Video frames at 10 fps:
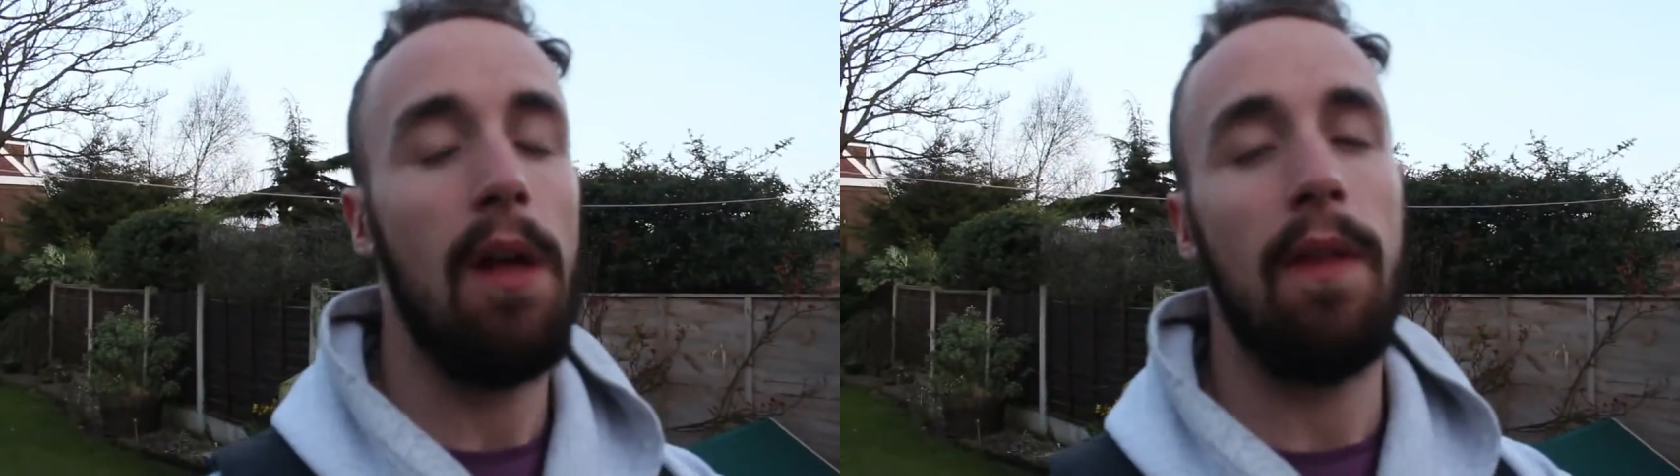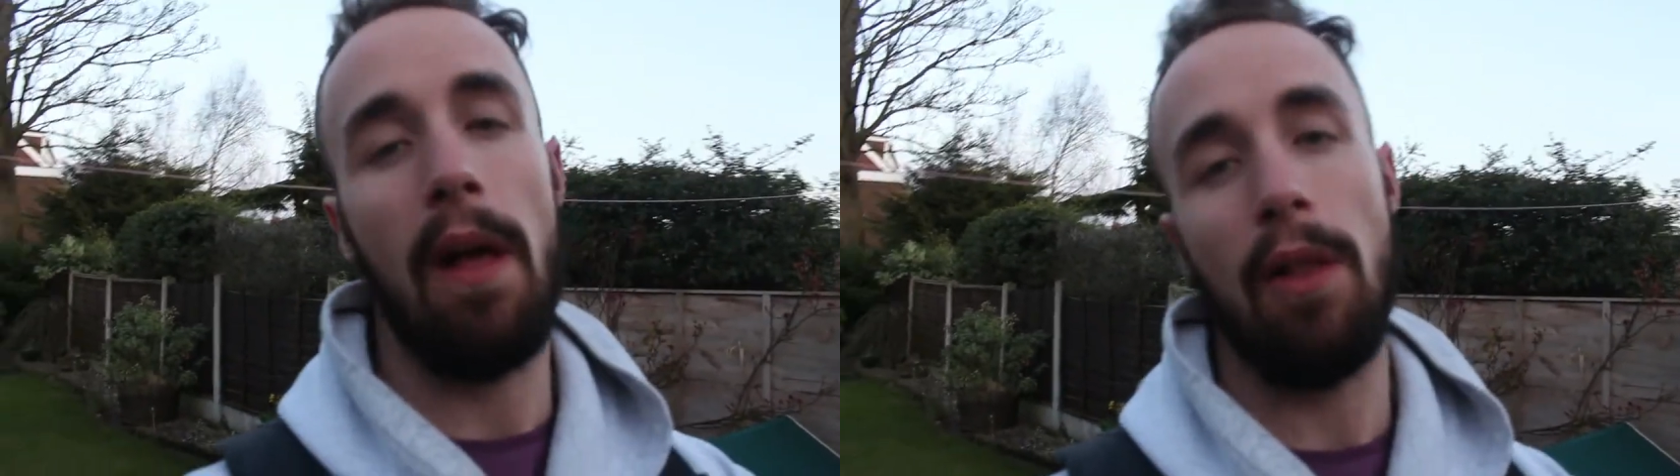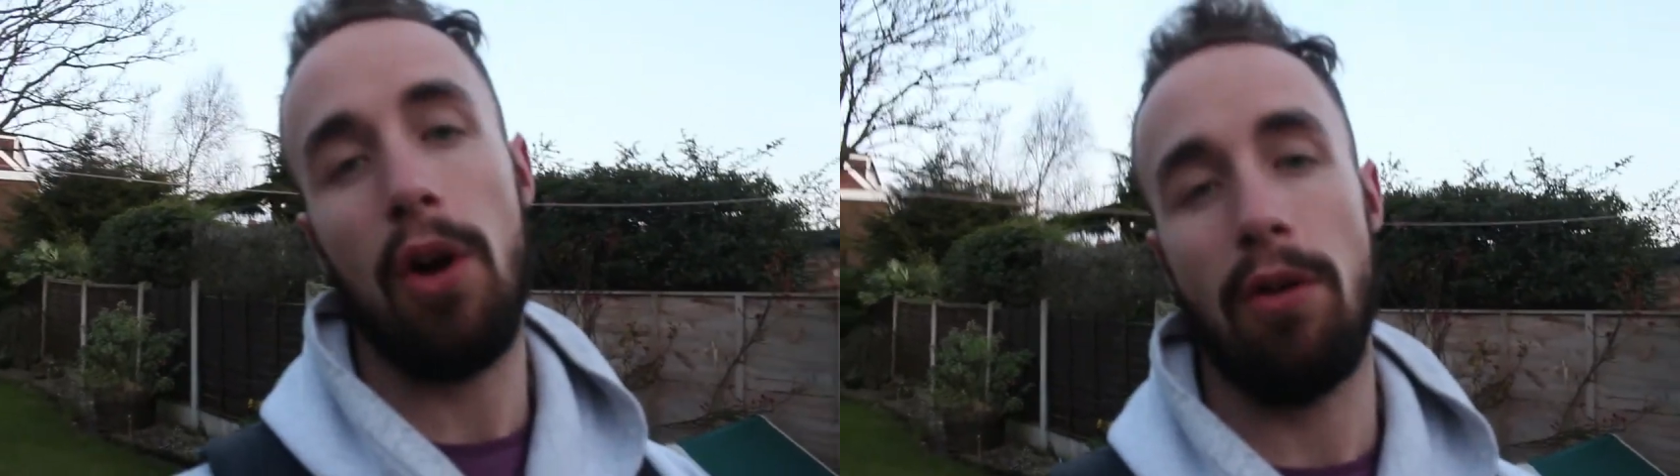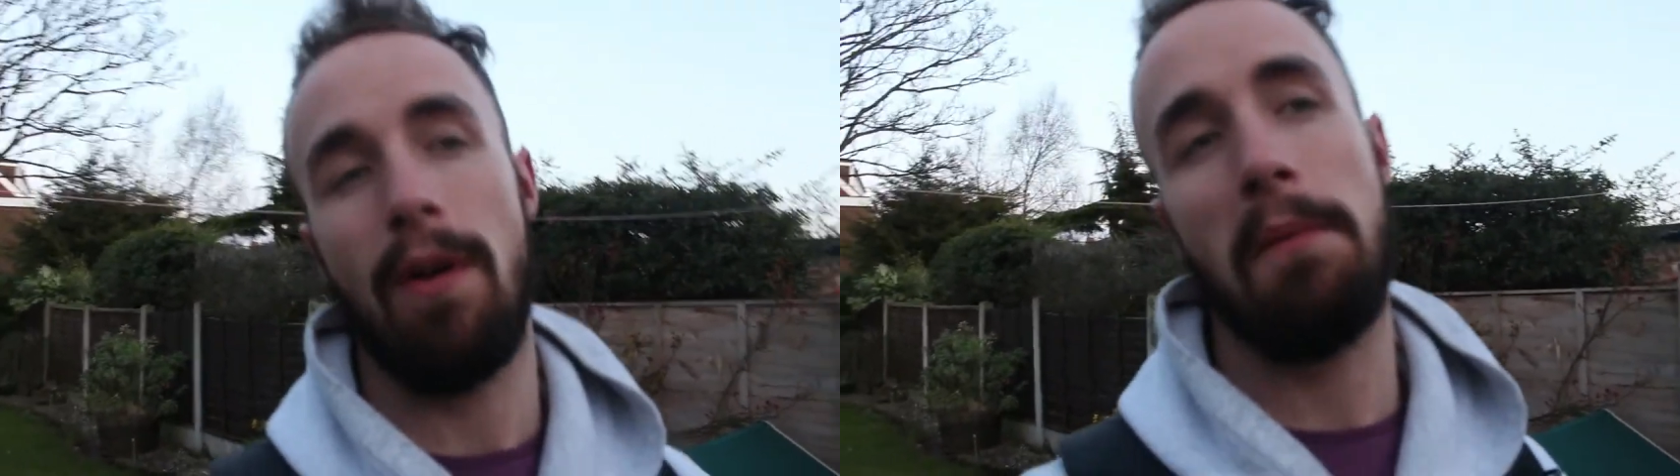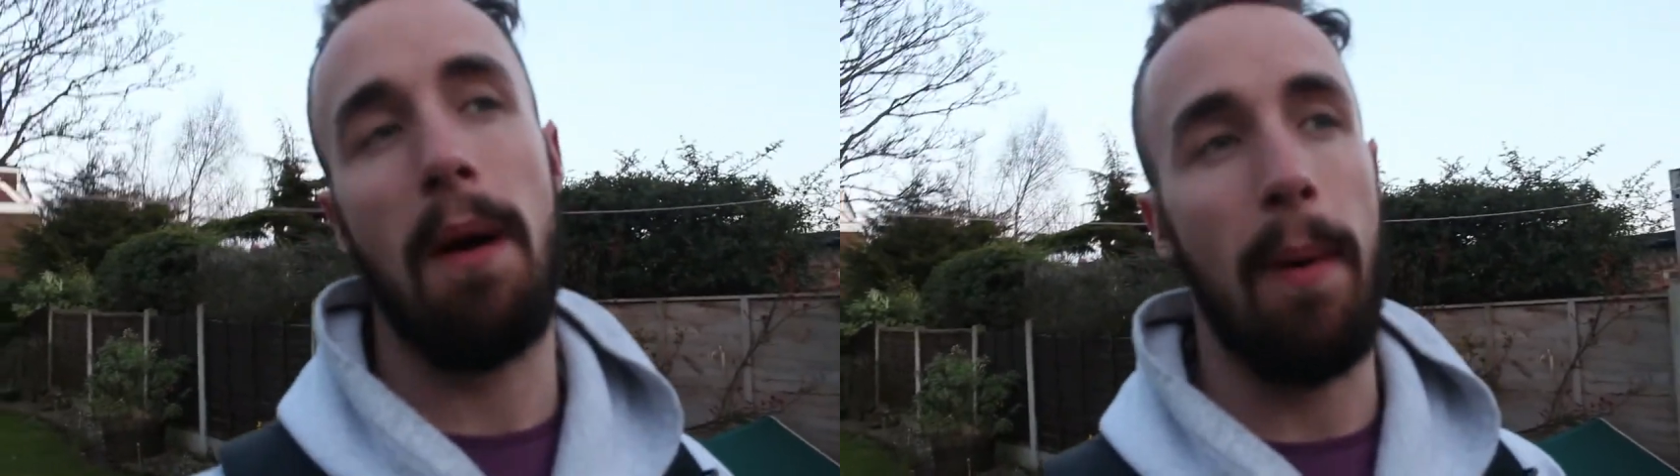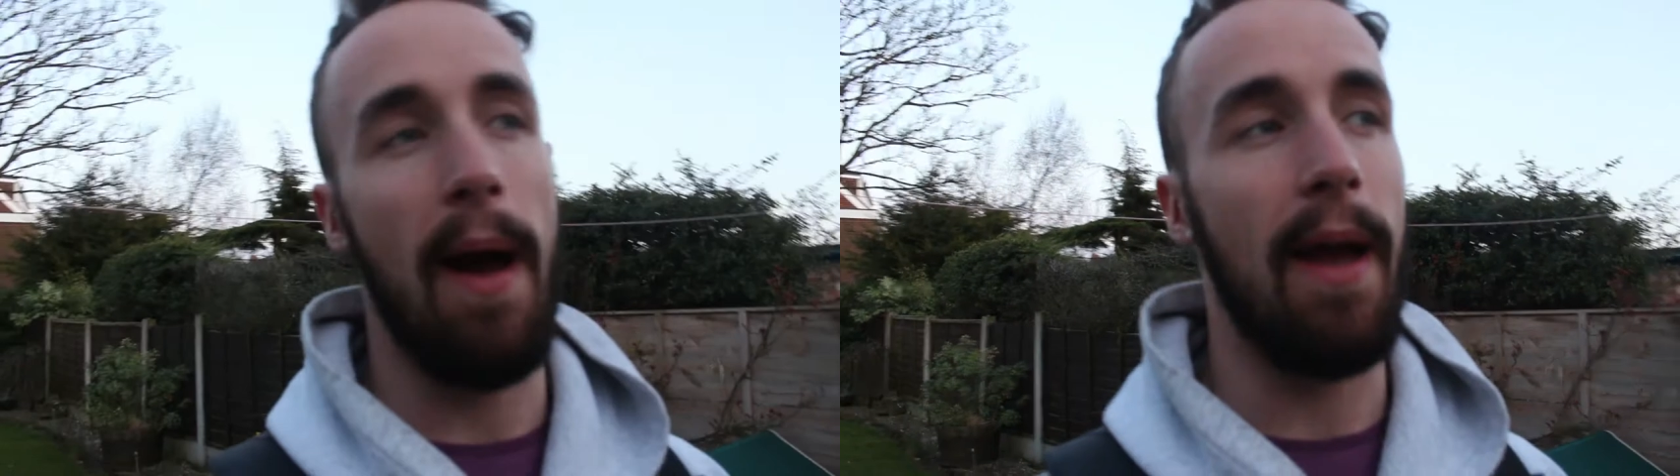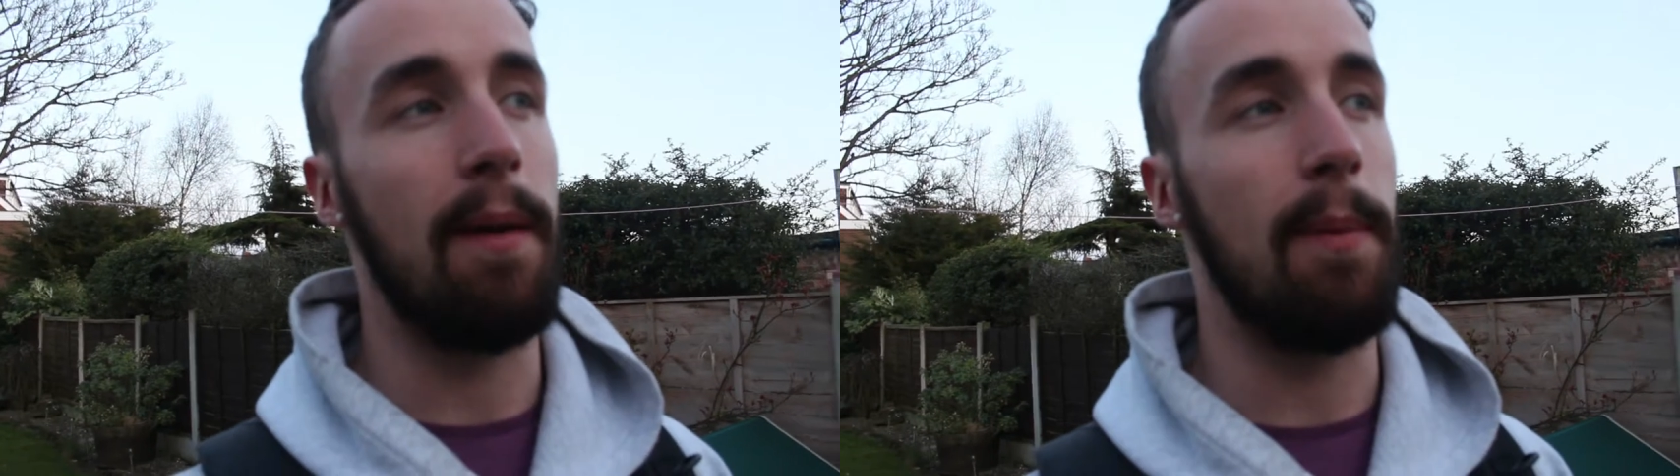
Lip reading: their lock around my bike,